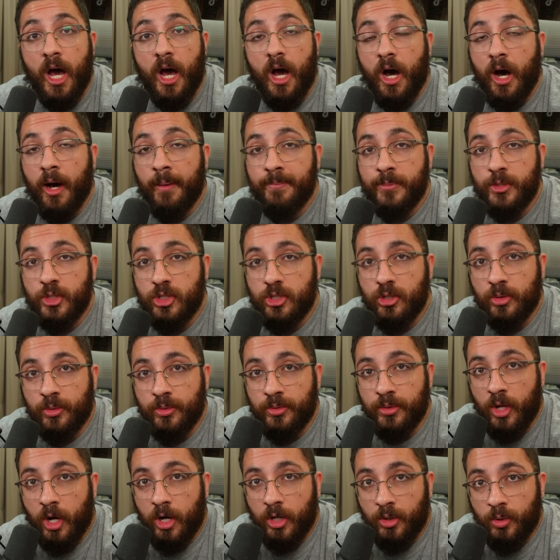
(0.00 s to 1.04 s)
I'm still
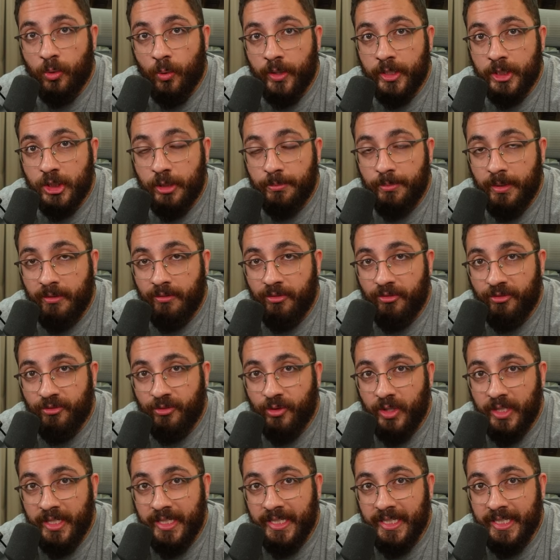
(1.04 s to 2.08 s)
not going to be
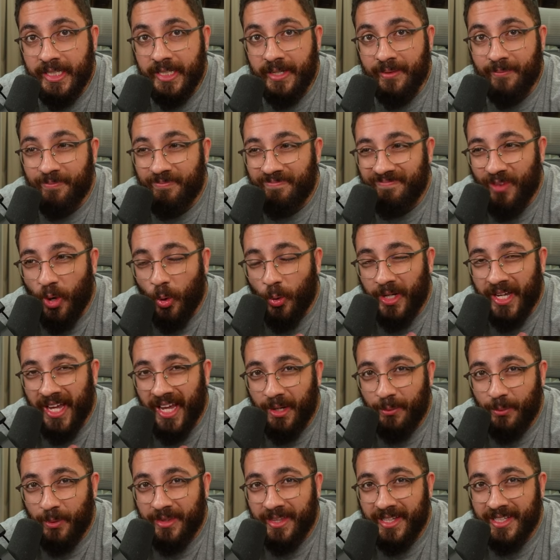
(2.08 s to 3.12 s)
fully
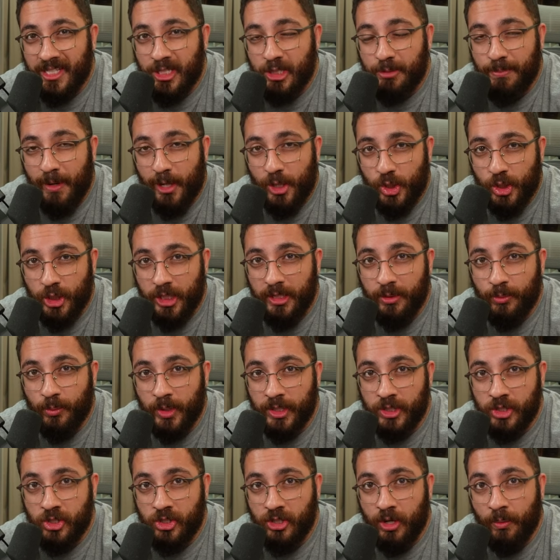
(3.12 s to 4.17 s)
okay with it, especially
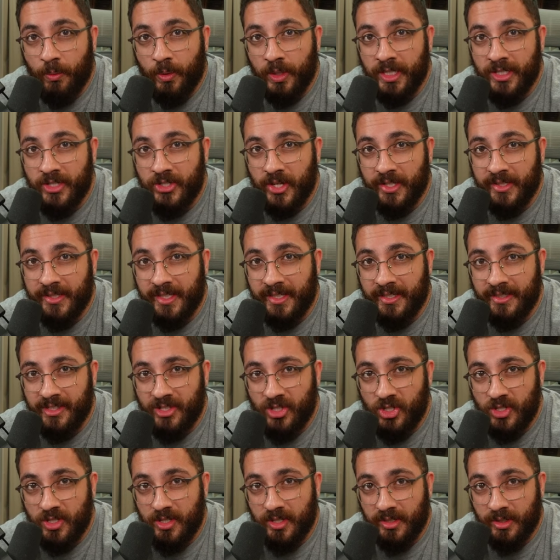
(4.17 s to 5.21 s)
when someone is at
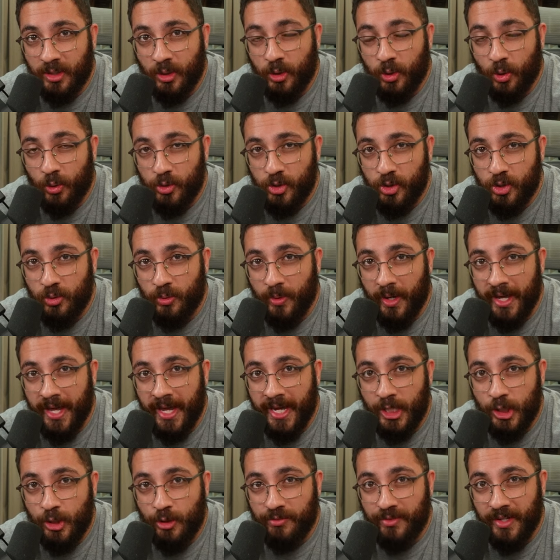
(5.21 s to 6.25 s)
this close to an
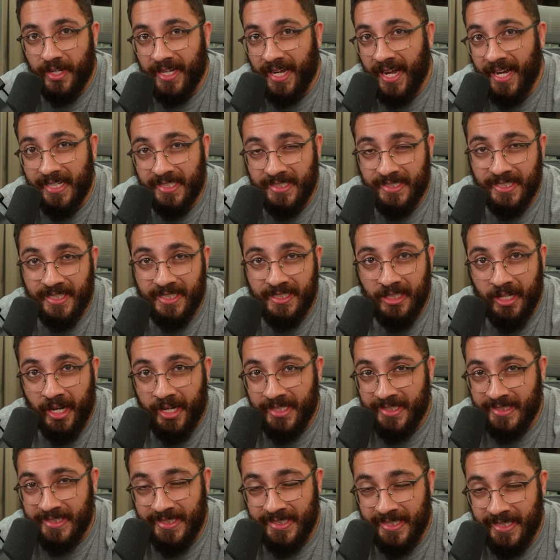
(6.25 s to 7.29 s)
age of like eighteen,
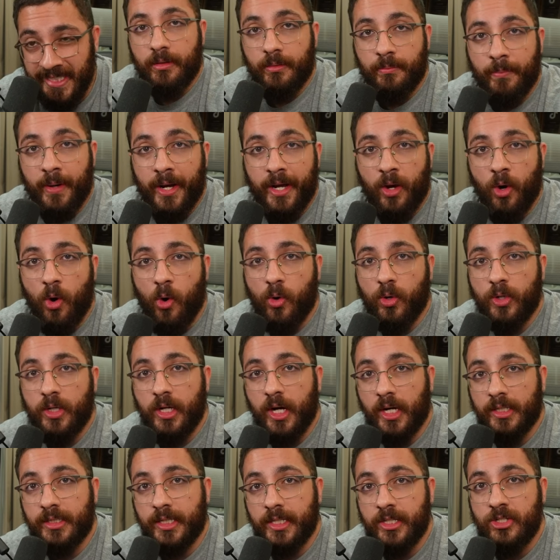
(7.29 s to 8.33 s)
nineteen. My whole
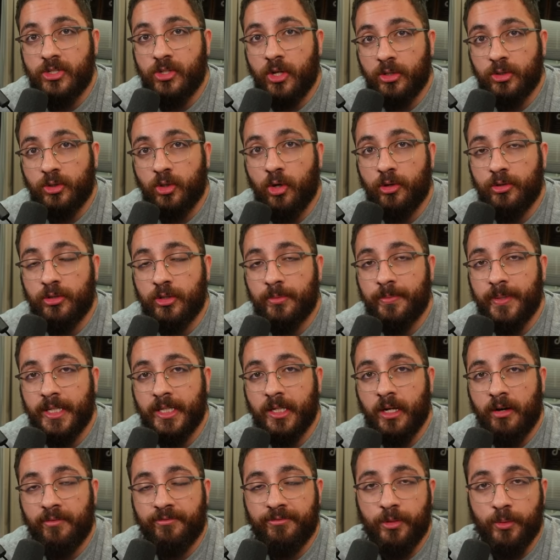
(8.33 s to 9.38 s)
gut is not going to be
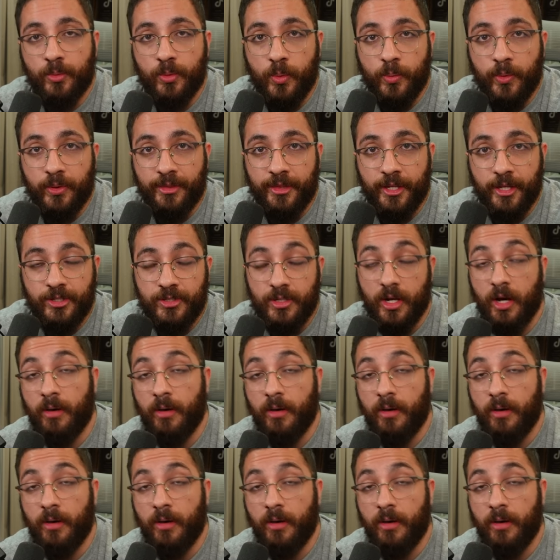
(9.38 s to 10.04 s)
comfortable with this.